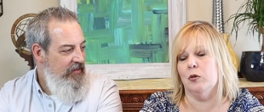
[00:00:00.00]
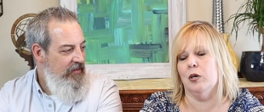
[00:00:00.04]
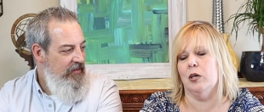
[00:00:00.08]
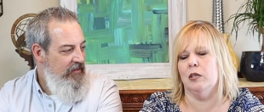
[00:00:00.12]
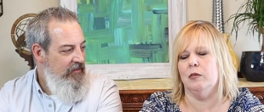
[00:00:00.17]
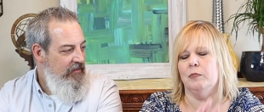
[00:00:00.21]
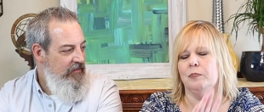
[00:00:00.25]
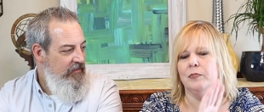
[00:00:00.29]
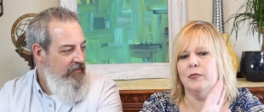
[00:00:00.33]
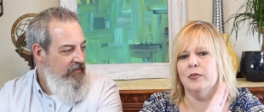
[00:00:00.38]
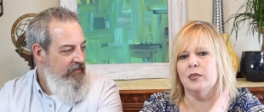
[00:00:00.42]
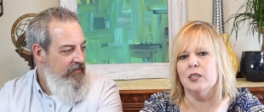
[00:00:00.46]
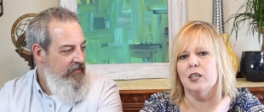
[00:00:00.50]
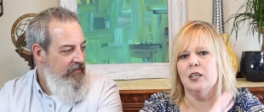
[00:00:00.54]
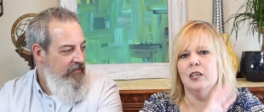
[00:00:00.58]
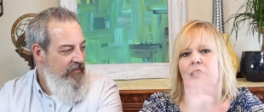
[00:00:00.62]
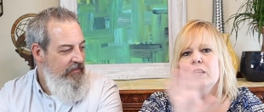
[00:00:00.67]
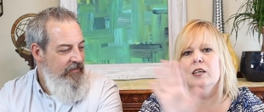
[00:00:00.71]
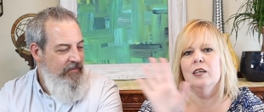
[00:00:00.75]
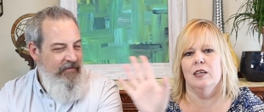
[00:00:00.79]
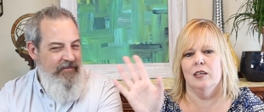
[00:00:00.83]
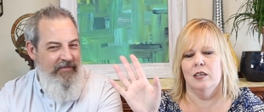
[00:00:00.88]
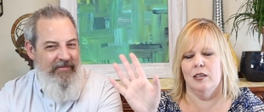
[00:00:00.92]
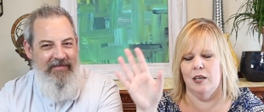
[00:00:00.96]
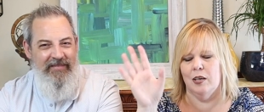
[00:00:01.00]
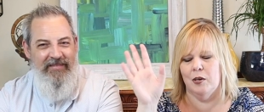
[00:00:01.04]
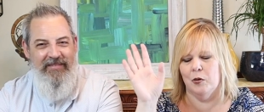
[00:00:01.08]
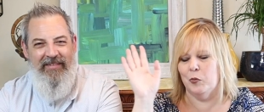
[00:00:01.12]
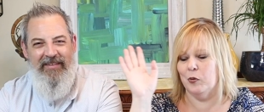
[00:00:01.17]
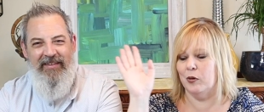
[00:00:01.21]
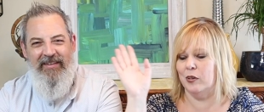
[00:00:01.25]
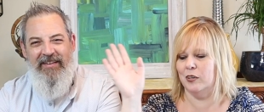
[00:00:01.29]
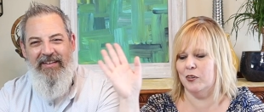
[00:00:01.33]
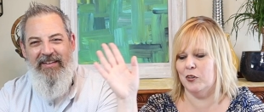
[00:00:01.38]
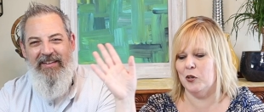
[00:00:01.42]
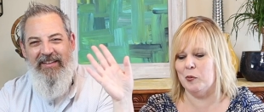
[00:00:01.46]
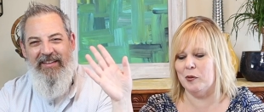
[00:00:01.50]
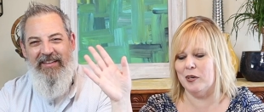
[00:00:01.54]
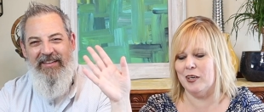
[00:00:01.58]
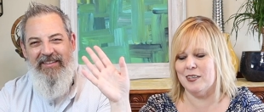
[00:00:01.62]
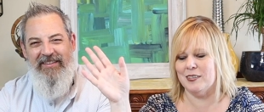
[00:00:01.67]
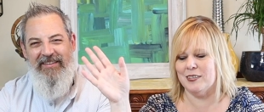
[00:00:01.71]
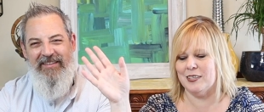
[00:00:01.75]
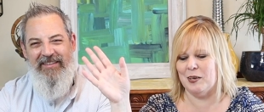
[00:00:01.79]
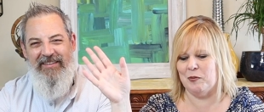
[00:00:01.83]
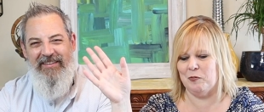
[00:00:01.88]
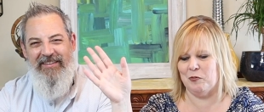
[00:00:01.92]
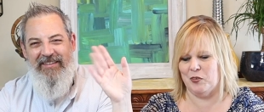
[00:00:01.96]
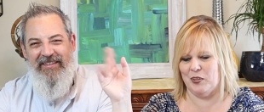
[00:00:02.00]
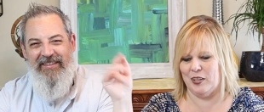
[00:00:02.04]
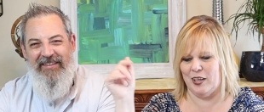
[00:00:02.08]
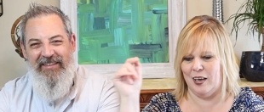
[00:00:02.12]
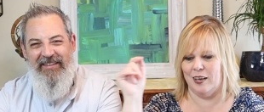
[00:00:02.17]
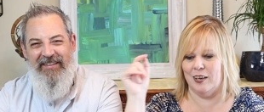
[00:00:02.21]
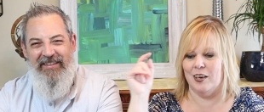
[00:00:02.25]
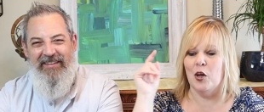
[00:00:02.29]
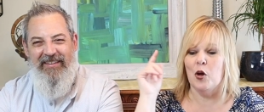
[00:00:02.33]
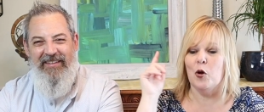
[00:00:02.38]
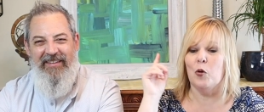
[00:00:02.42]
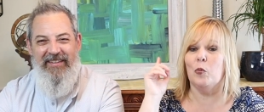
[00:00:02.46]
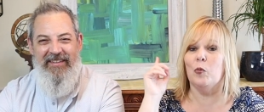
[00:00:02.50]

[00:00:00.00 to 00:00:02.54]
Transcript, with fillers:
Speaker 1: Well, nobody has time for that.